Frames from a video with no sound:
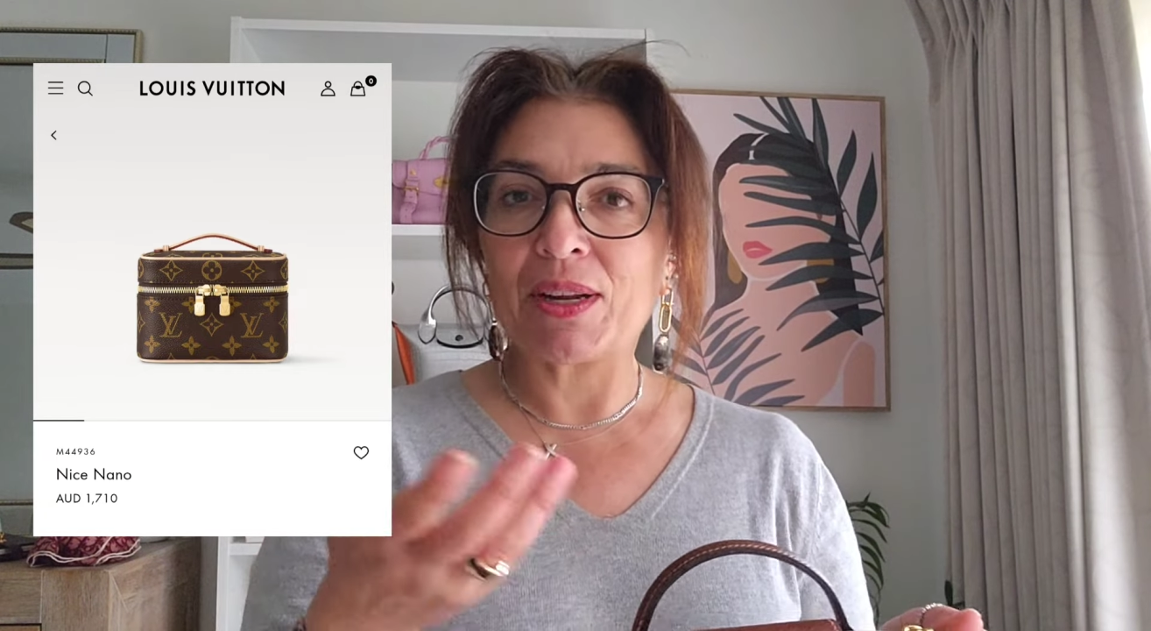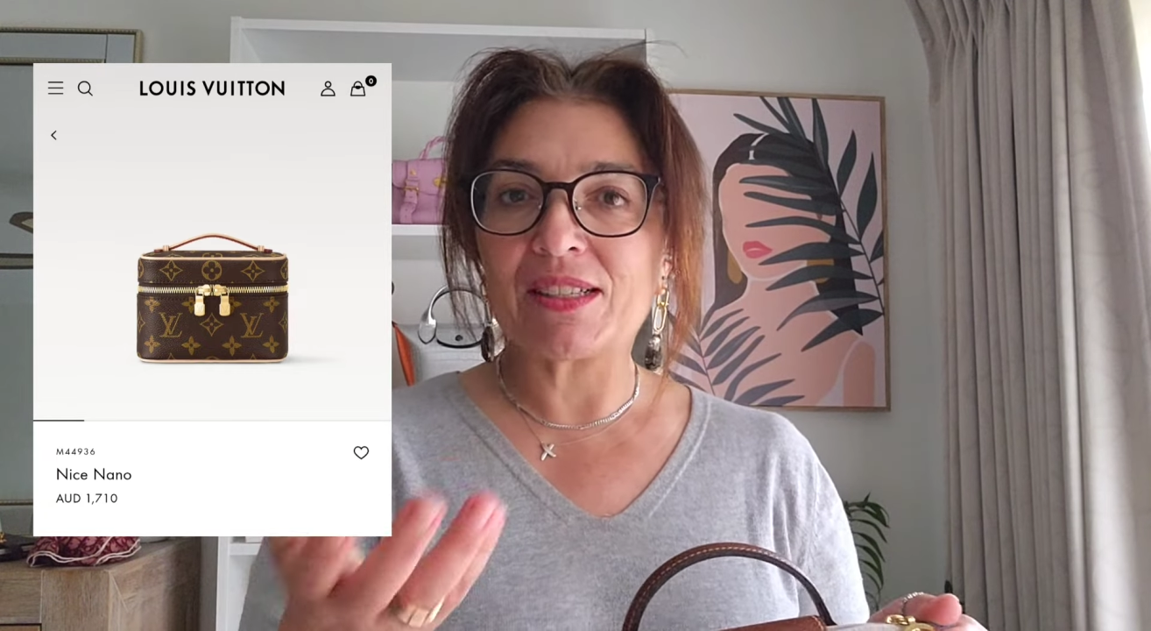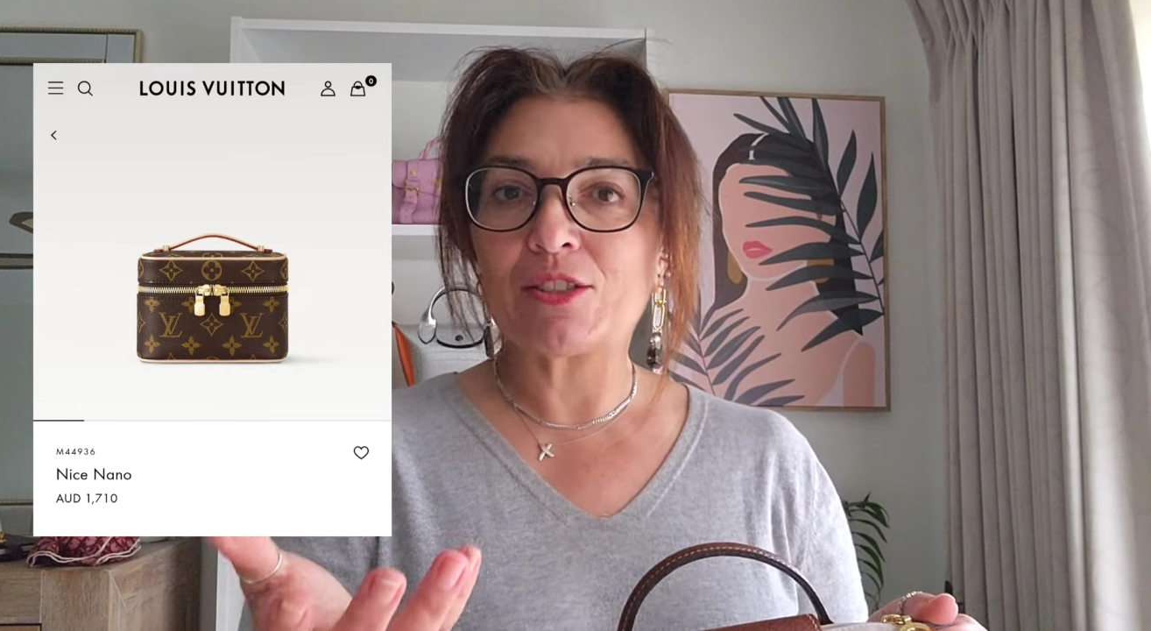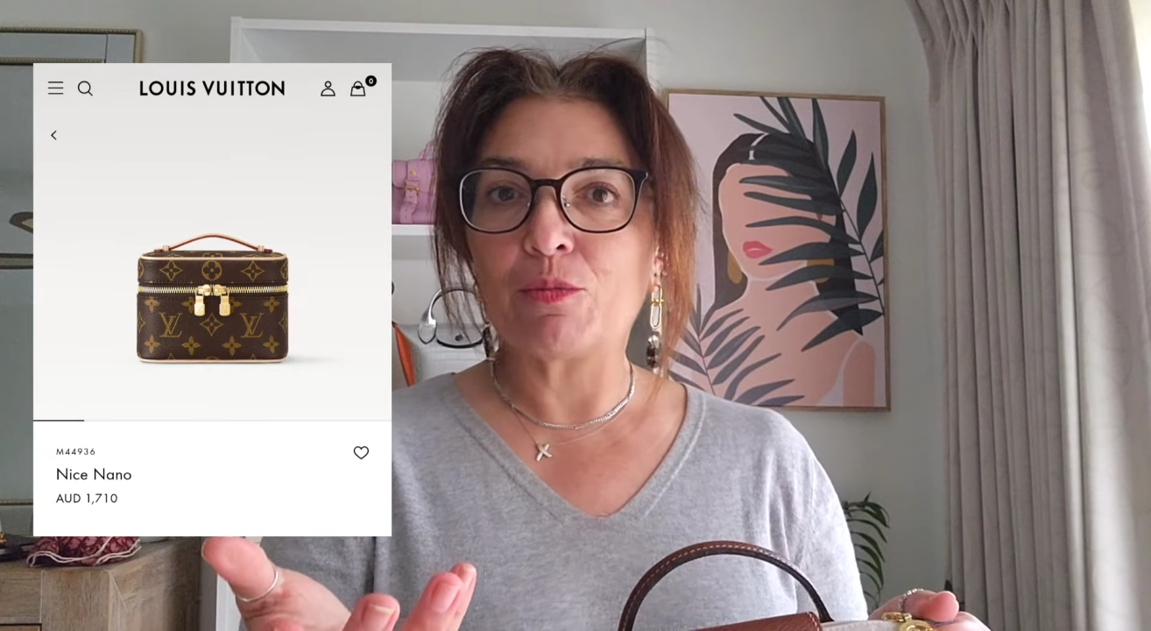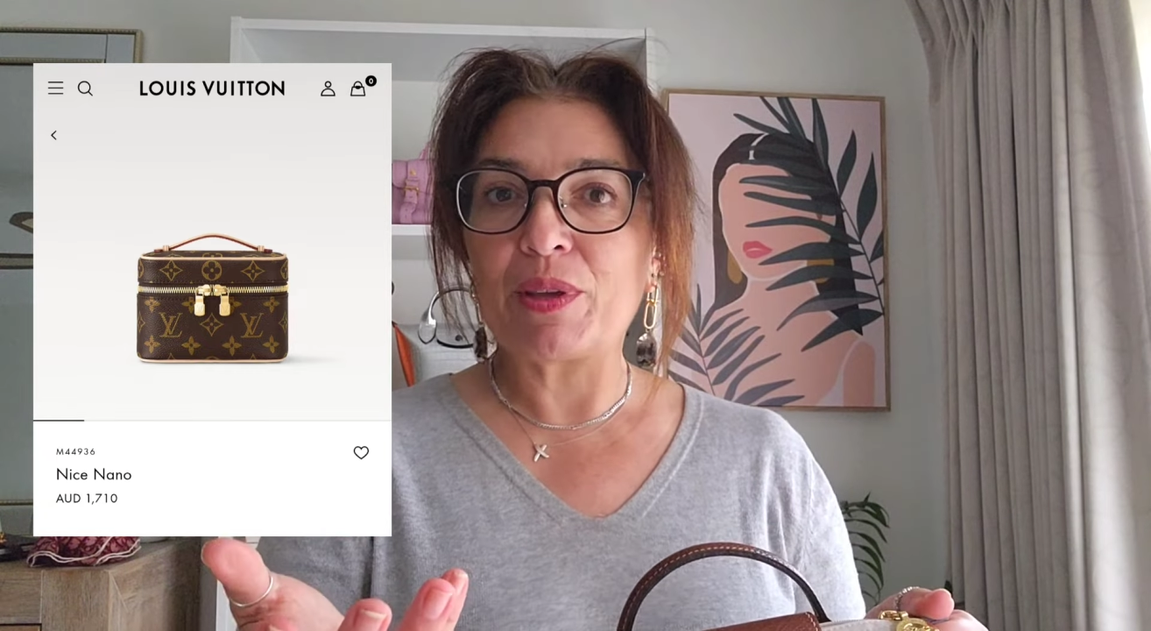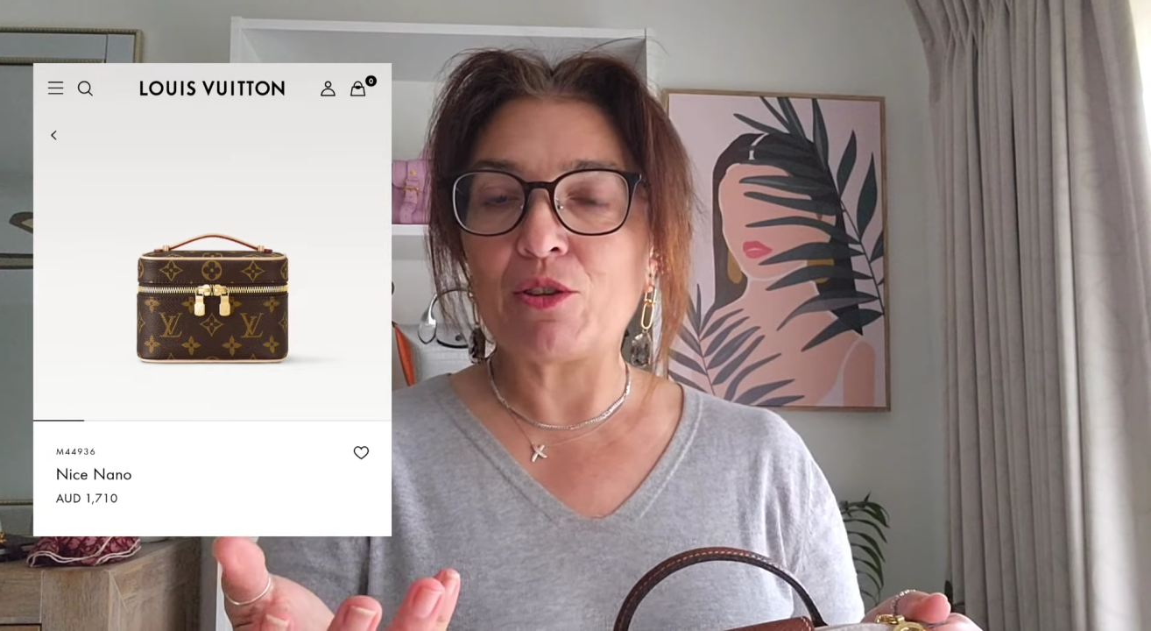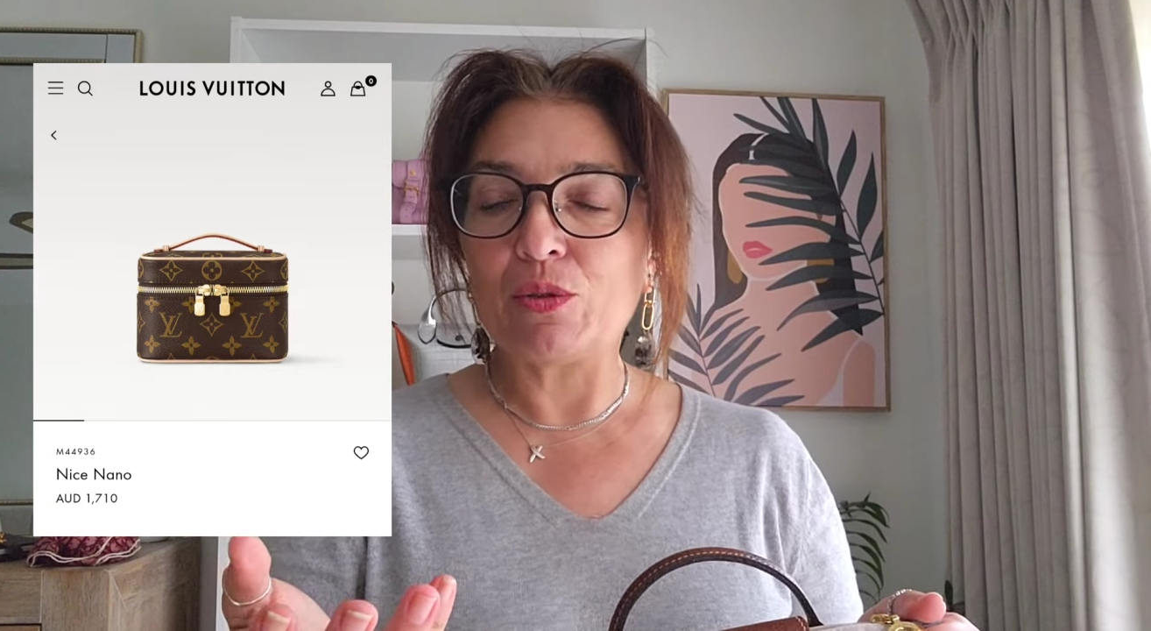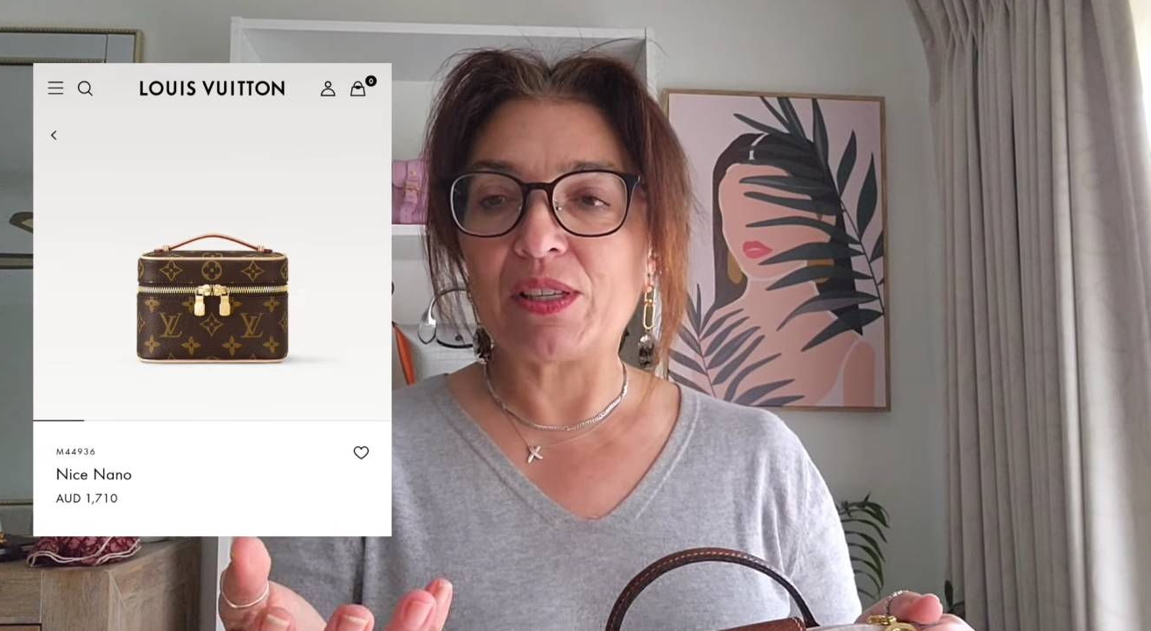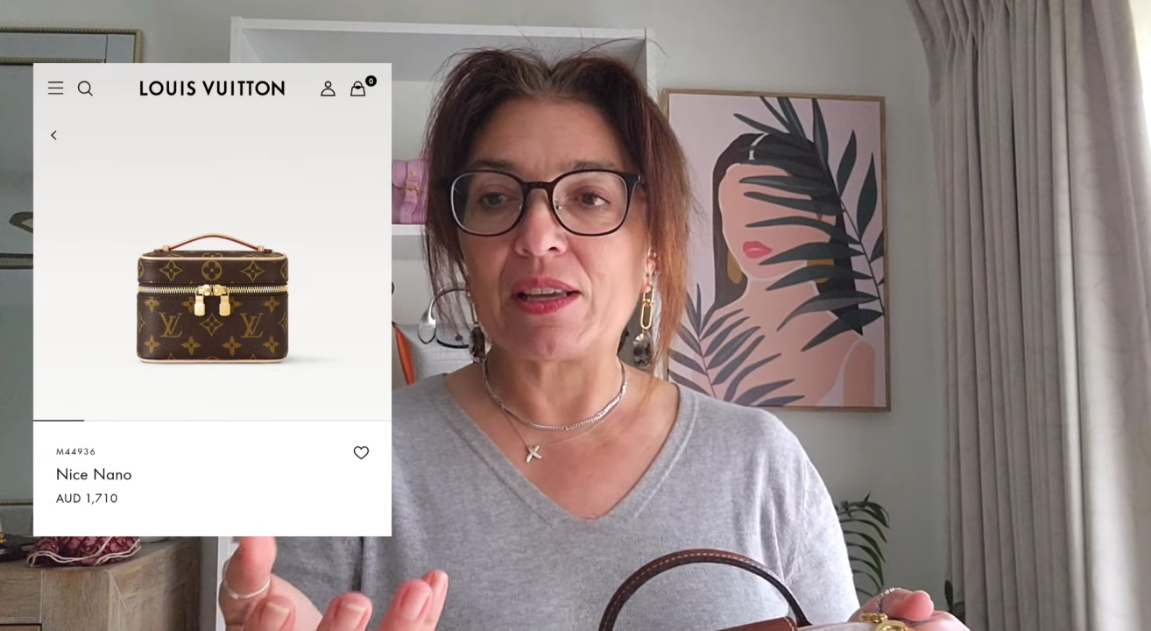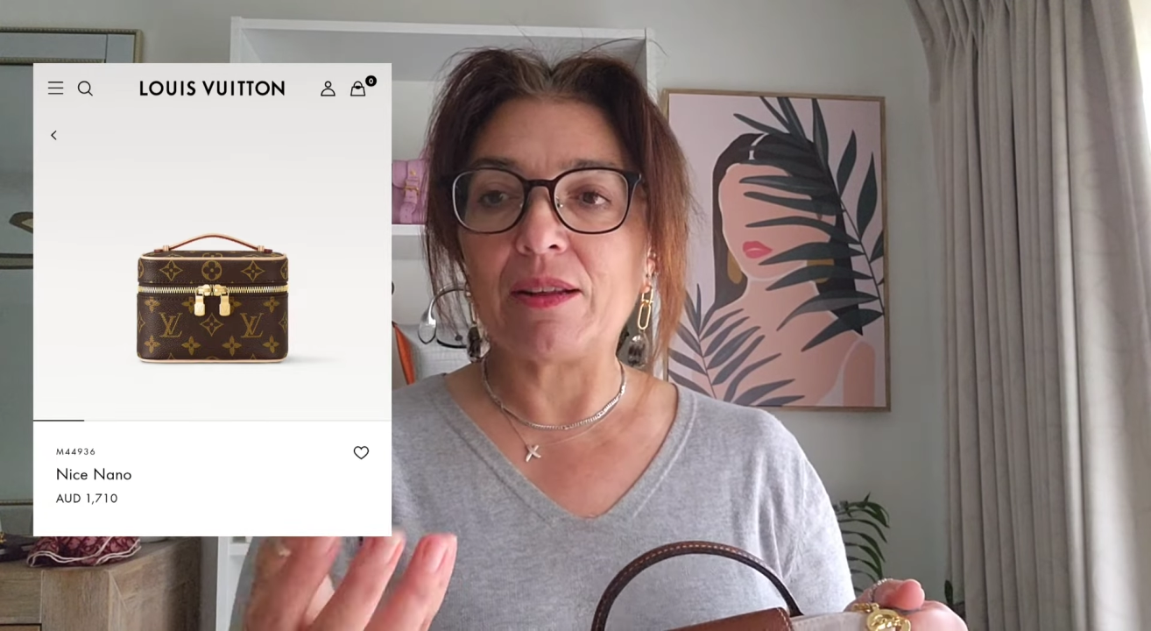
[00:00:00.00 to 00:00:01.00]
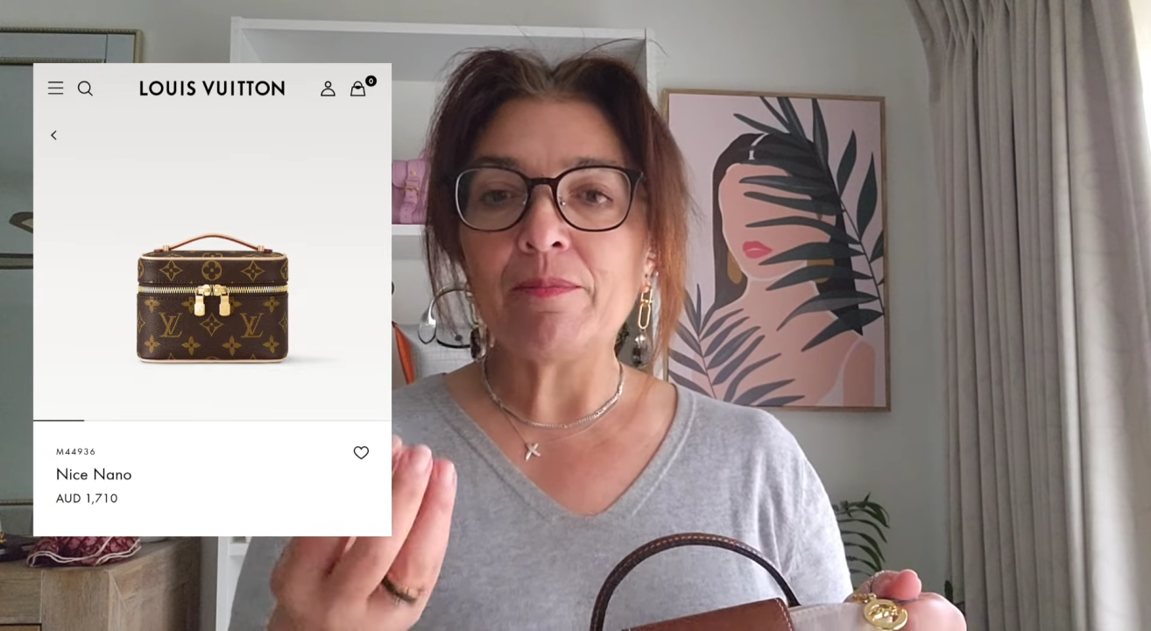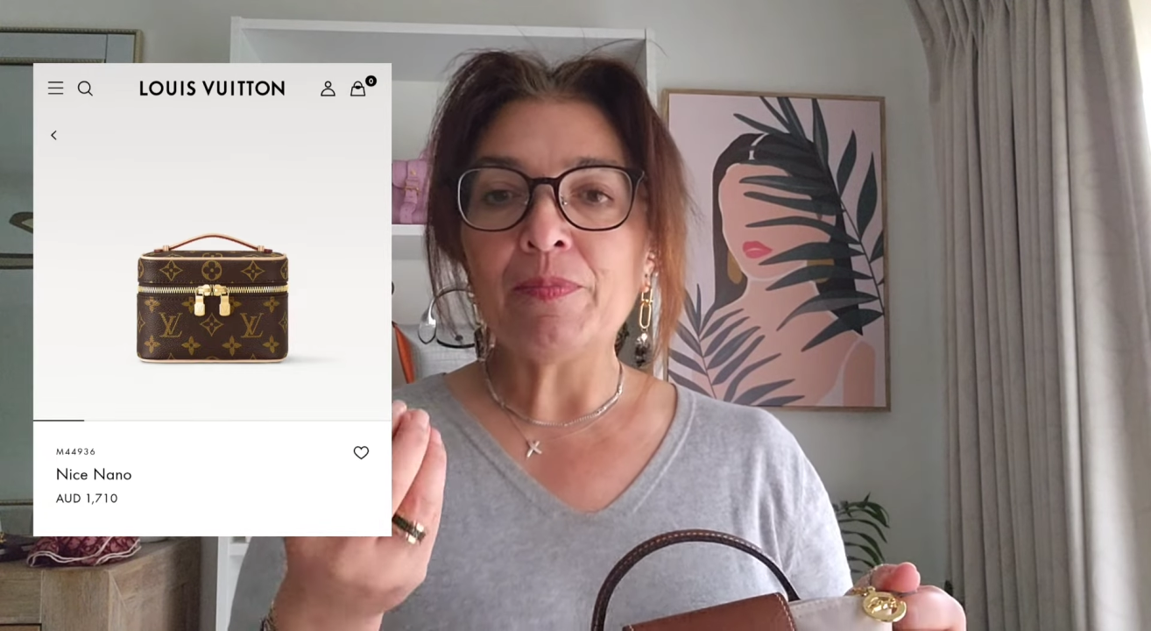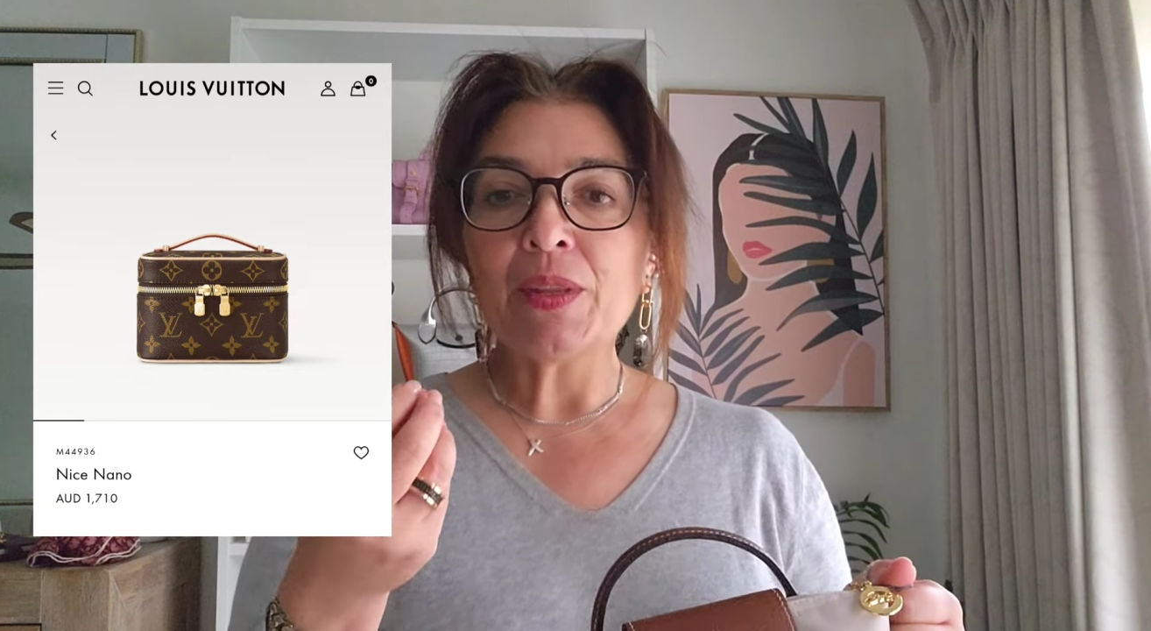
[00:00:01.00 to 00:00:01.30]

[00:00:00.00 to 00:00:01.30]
but I'd still be using it.